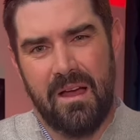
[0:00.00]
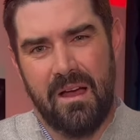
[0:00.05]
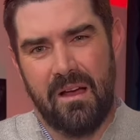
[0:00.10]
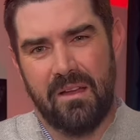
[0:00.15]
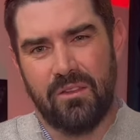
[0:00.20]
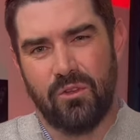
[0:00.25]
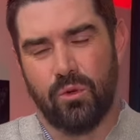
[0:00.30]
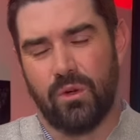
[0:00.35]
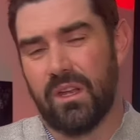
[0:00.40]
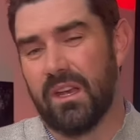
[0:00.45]

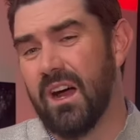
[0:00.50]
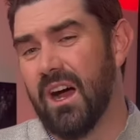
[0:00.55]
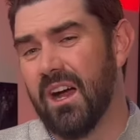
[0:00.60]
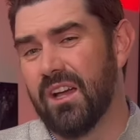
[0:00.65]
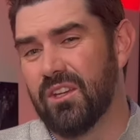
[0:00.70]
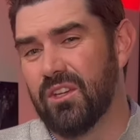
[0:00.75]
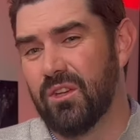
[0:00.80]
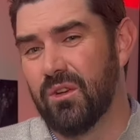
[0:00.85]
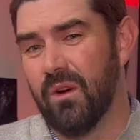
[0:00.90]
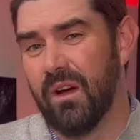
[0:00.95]
you could
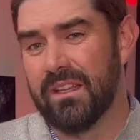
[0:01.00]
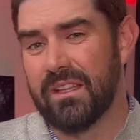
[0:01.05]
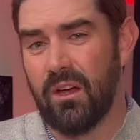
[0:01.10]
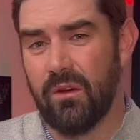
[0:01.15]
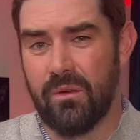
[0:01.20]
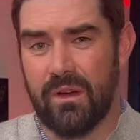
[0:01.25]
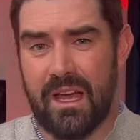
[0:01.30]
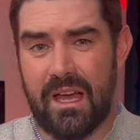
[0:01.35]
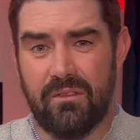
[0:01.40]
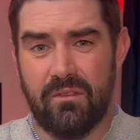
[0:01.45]
argue I
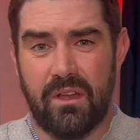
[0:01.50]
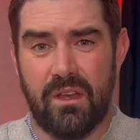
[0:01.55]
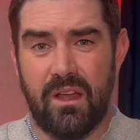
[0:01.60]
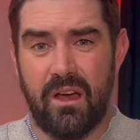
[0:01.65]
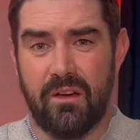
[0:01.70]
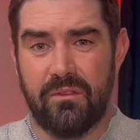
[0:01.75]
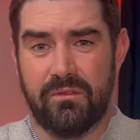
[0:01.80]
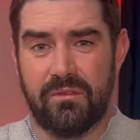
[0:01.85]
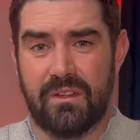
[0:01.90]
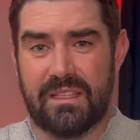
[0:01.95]
don't have
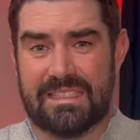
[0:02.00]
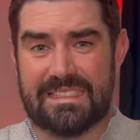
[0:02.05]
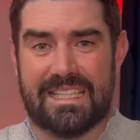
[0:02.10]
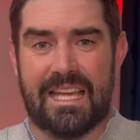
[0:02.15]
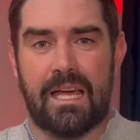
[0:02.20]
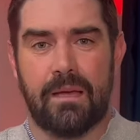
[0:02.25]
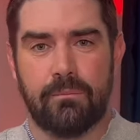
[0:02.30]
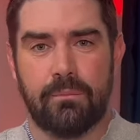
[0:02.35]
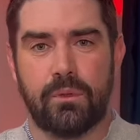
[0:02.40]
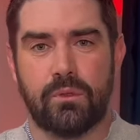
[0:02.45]
enough
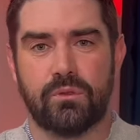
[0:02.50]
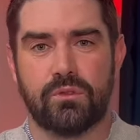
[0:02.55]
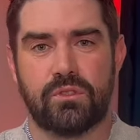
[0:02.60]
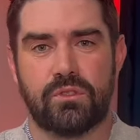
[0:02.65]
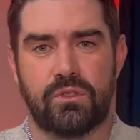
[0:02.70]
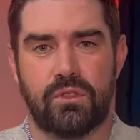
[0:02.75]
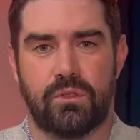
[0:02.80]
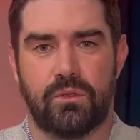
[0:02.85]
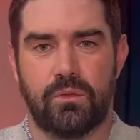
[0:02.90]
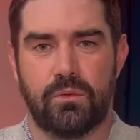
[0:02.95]
examples
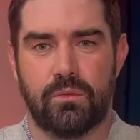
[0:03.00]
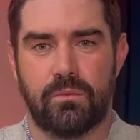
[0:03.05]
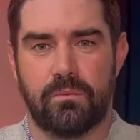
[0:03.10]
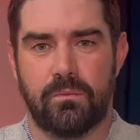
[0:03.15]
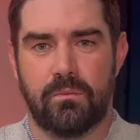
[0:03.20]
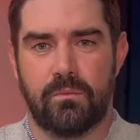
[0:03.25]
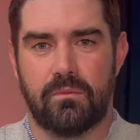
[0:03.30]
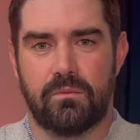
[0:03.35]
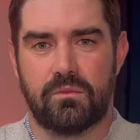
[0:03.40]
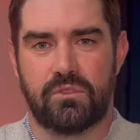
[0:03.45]
to
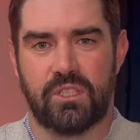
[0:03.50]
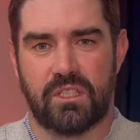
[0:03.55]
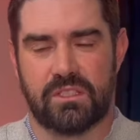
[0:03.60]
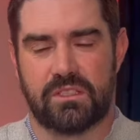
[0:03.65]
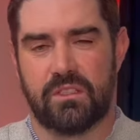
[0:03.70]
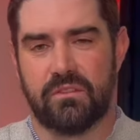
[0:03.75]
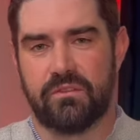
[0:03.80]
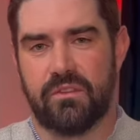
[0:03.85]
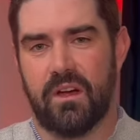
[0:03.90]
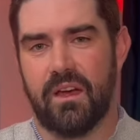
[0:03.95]

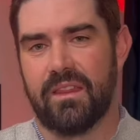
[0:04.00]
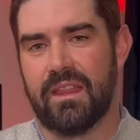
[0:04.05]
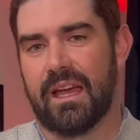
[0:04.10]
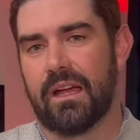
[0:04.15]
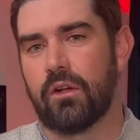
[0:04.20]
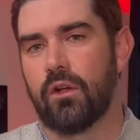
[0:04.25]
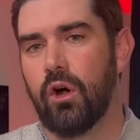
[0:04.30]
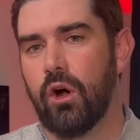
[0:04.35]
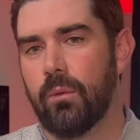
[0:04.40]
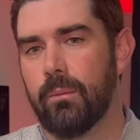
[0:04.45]
justify
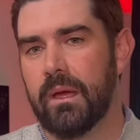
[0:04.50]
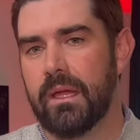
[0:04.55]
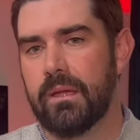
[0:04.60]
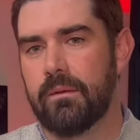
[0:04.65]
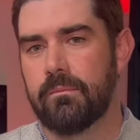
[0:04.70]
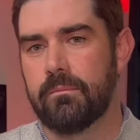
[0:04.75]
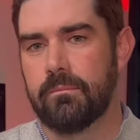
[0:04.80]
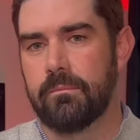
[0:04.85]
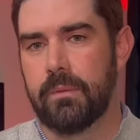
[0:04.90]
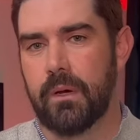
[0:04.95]
that
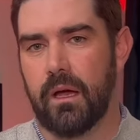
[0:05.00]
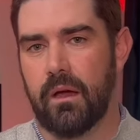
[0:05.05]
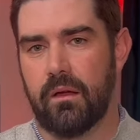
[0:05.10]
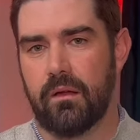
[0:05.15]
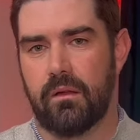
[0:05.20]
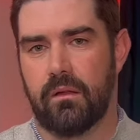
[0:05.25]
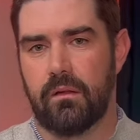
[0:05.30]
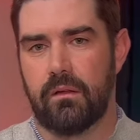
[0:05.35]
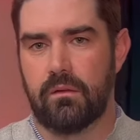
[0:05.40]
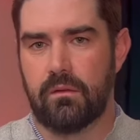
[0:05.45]
comment, but
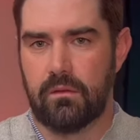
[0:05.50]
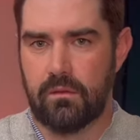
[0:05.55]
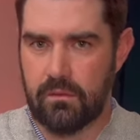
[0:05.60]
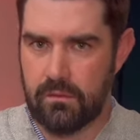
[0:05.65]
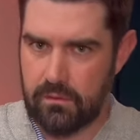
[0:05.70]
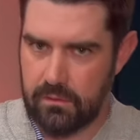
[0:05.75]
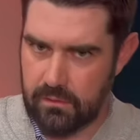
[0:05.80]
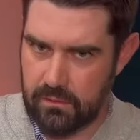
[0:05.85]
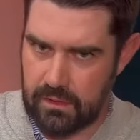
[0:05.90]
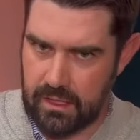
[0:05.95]

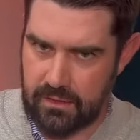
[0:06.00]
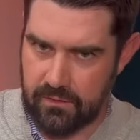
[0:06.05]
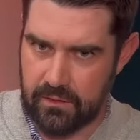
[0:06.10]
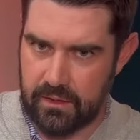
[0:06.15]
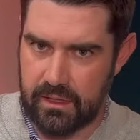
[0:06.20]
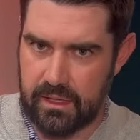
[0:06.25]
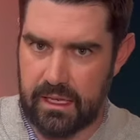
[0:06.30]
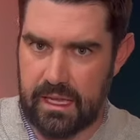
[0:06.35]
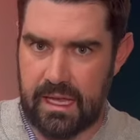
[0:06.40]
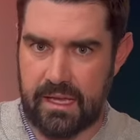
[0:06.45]

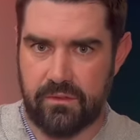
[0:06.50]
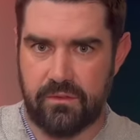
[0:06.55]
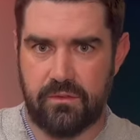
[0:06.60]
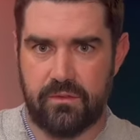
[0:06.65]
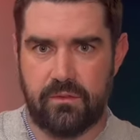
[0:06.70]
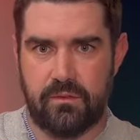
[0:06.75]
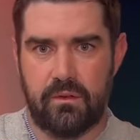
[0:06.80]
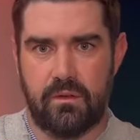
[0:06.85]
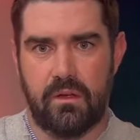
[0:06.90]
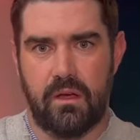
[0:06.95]
nevertheless,
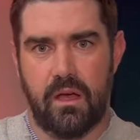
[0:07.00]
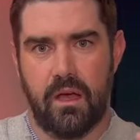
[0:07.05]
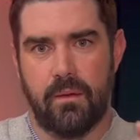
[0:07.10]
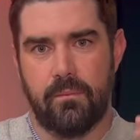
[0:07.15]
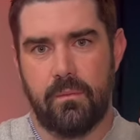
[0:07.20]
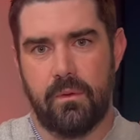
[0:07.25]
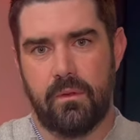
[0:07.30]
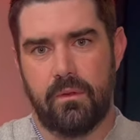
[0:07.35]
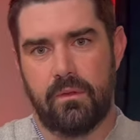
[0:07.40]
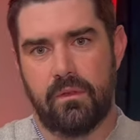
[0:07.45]

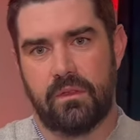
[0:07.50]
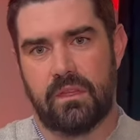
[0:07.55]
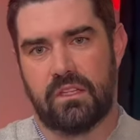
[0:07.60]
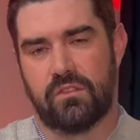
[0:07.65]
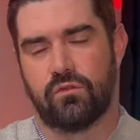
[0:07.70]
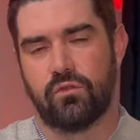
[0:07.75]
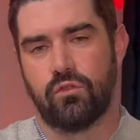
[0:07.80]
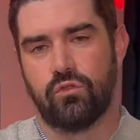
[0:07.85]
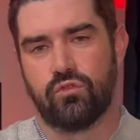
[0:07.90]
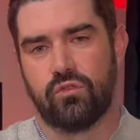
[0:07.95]
um,
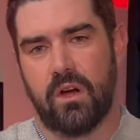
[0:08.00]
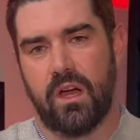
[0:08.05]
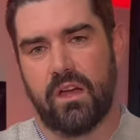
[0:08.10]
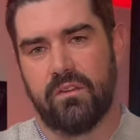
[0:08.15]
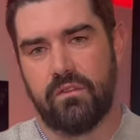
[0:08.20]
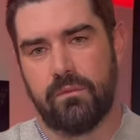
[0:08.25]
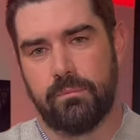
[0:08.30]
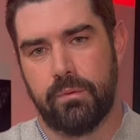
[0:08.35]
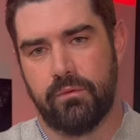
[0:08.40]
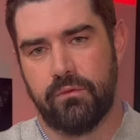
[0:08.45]
this new
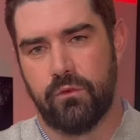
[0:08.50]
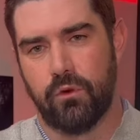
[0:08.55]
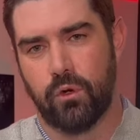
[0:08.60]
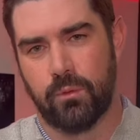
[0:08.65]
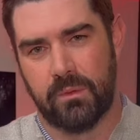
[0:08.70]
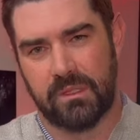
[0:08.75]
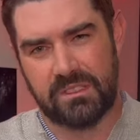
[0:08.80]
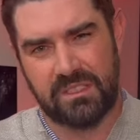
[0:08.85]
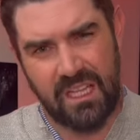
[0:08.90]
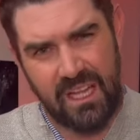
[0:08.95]
driver,
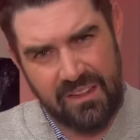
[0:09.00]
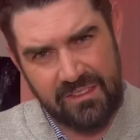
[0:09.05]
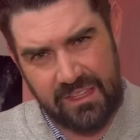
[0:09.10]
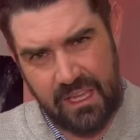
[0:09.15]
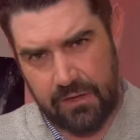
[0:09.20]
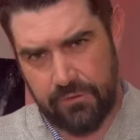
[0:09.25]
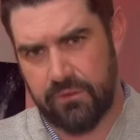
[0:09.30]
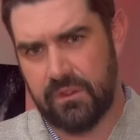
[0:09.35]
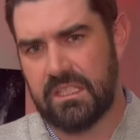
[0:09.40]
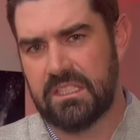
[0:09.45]
performance,
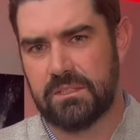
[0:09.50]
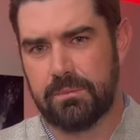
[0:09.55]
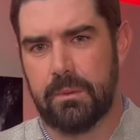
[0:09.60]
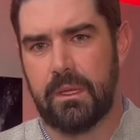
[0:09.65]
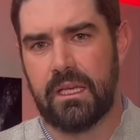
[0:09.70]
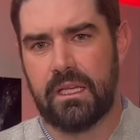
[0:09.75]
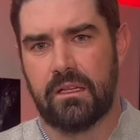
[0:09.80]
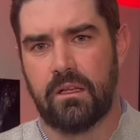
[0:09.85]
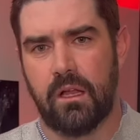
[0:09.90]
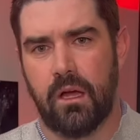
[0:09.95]
definitely
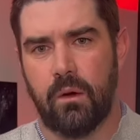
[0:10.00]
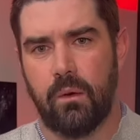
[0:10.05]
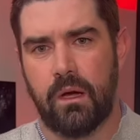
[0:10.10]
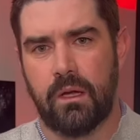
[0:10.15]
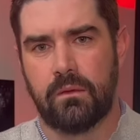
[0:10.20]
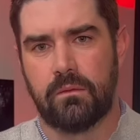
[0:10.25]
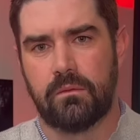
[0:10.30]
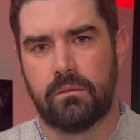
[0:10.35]
spinning lower,